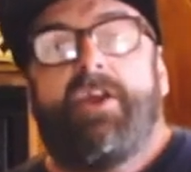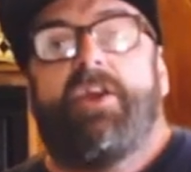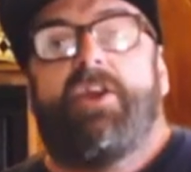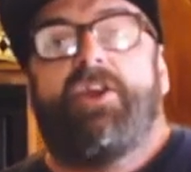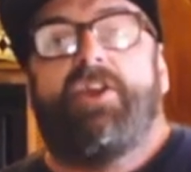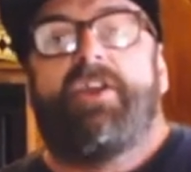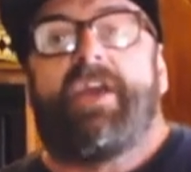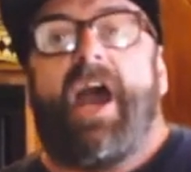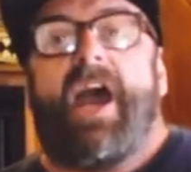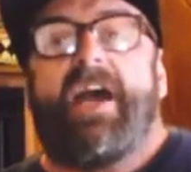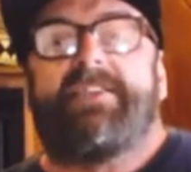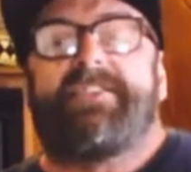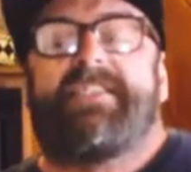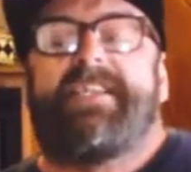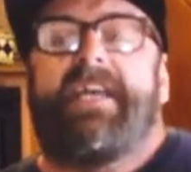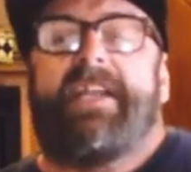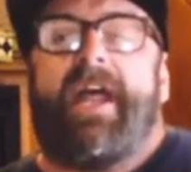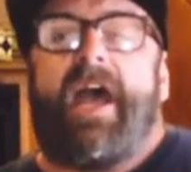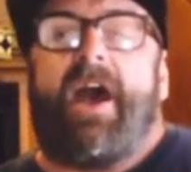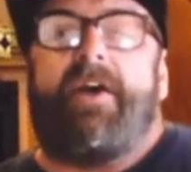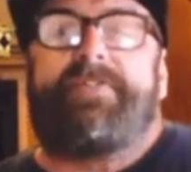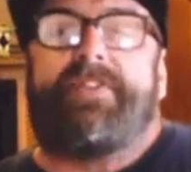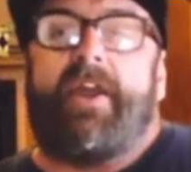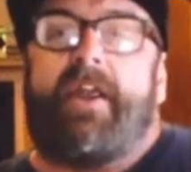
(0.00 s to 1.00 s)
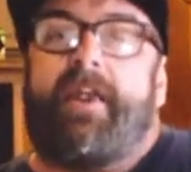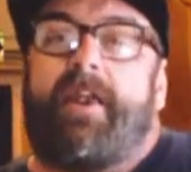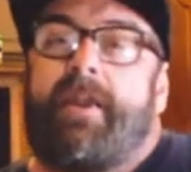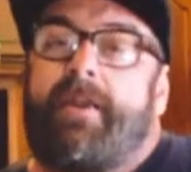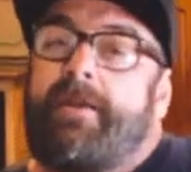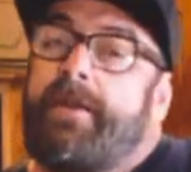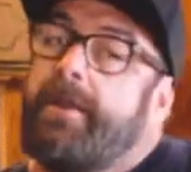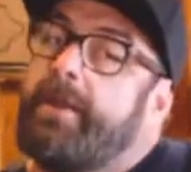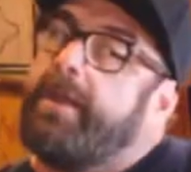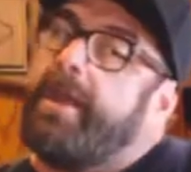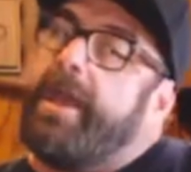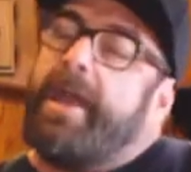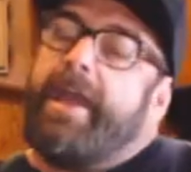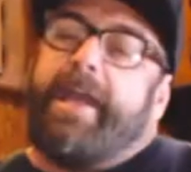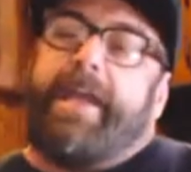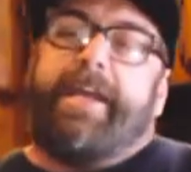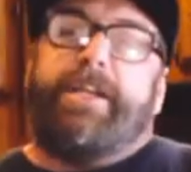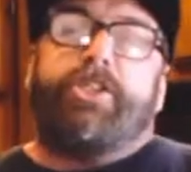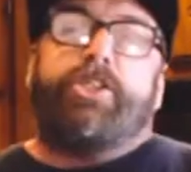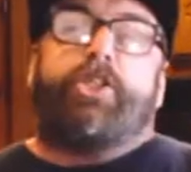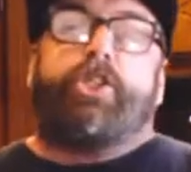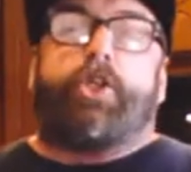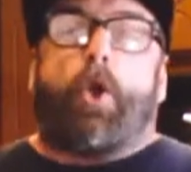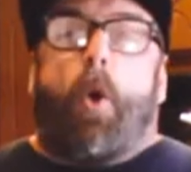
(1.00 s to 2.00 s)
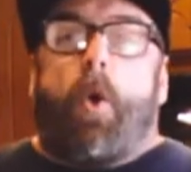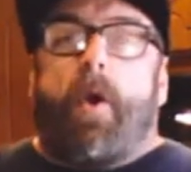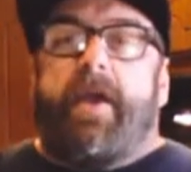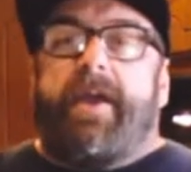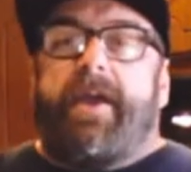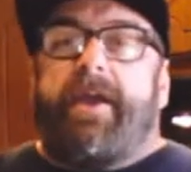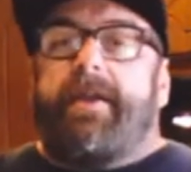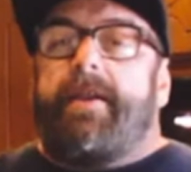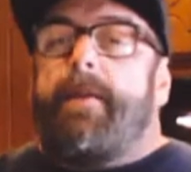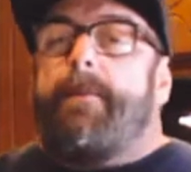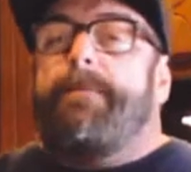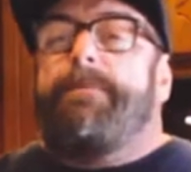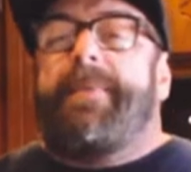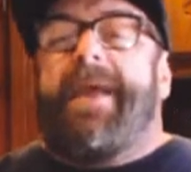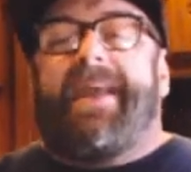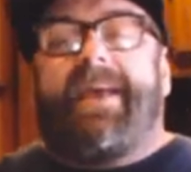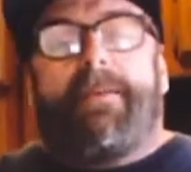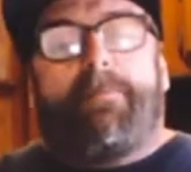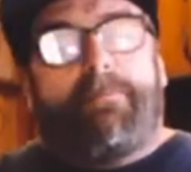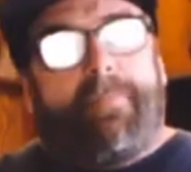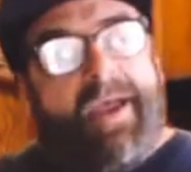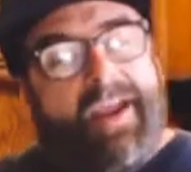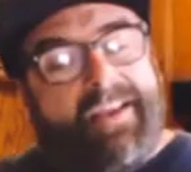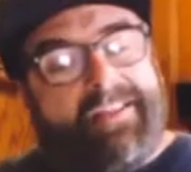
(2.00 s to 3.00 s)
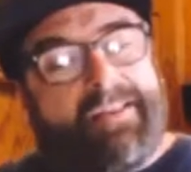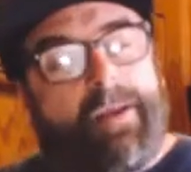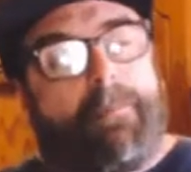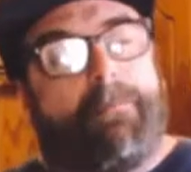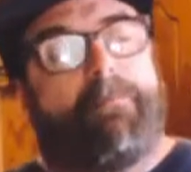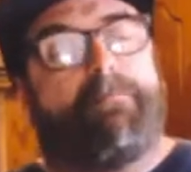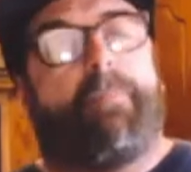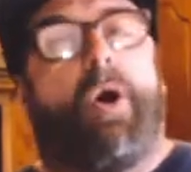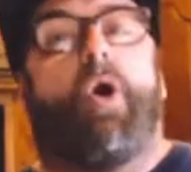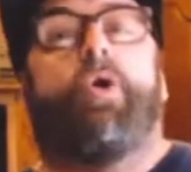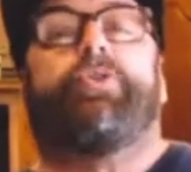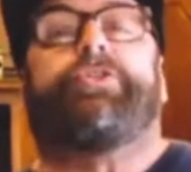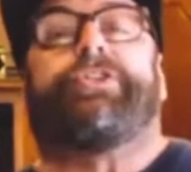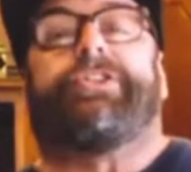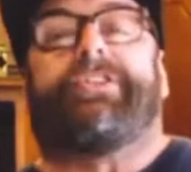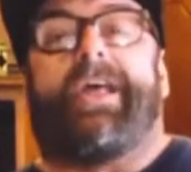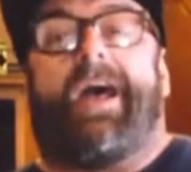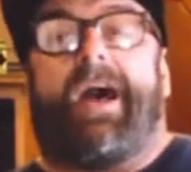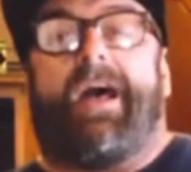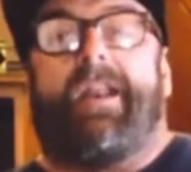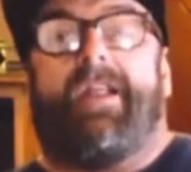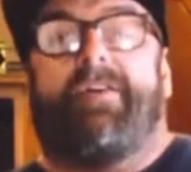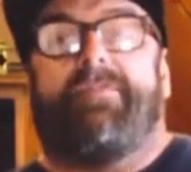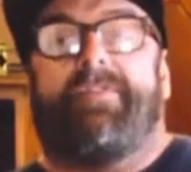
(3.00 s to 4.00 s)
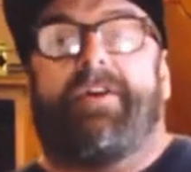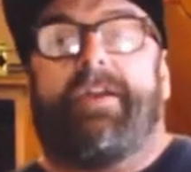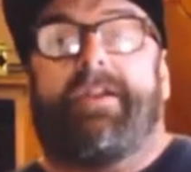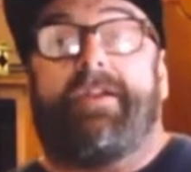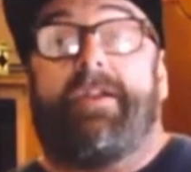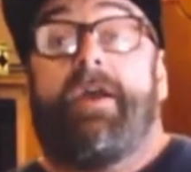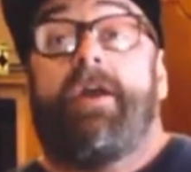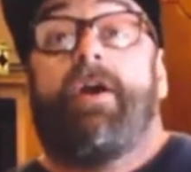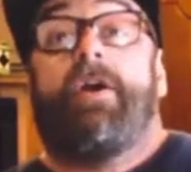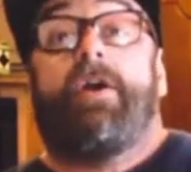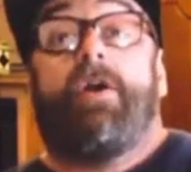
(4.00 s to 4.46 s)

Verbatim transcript: You guys, get out there, enjoy it. Man, make the most out of it.